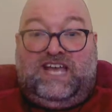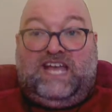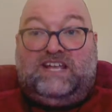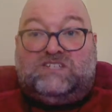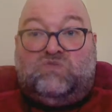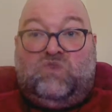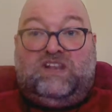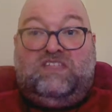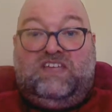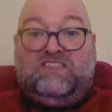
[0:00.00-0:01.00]
and is
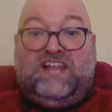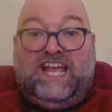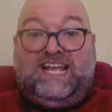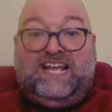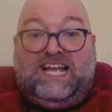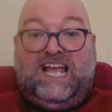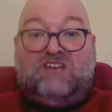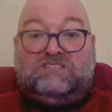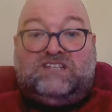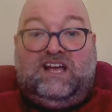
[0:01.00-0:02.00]
one thing that I can
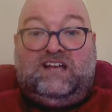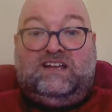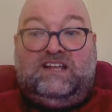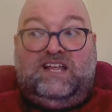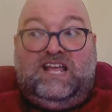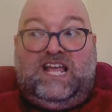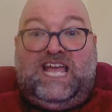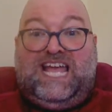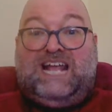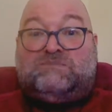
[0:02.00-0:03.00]
count on,
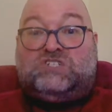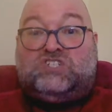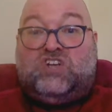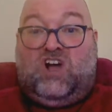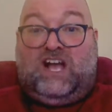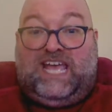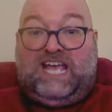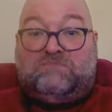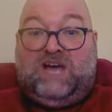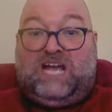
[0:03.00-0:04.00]
and I'm talking
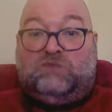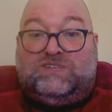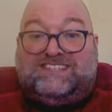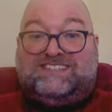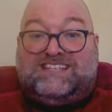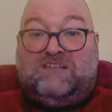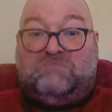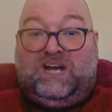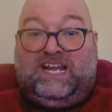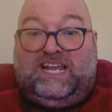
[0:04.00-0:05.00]
about it with
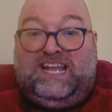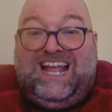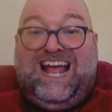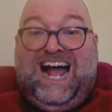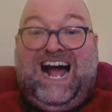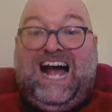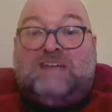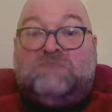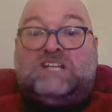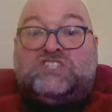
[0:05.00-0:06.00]
somebody
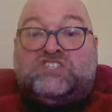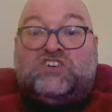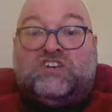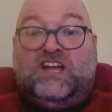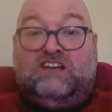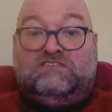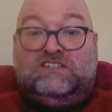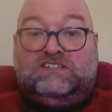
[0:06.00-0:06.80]
I'm uncertain of.